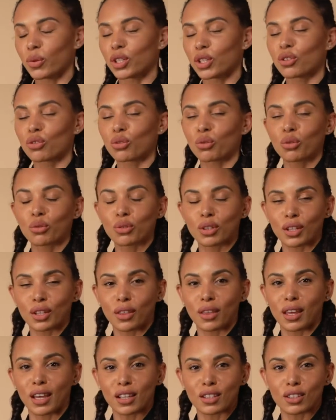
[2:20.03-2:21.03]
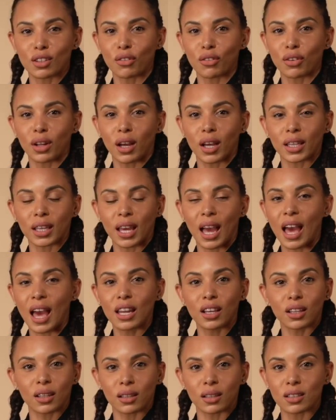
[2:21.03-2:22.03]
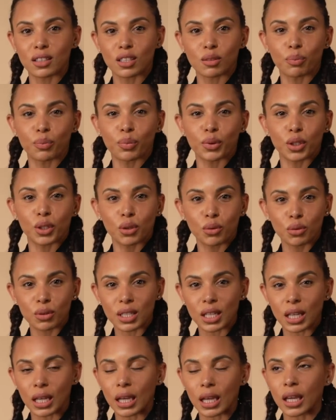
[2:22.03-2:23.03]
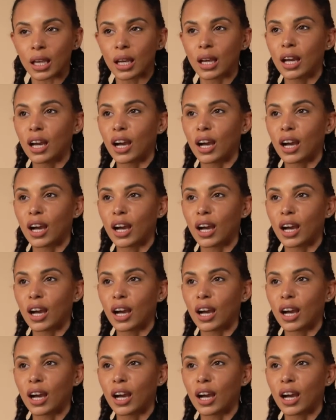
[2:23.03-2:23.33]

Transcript: We're drawn to things of like elegance, beauty,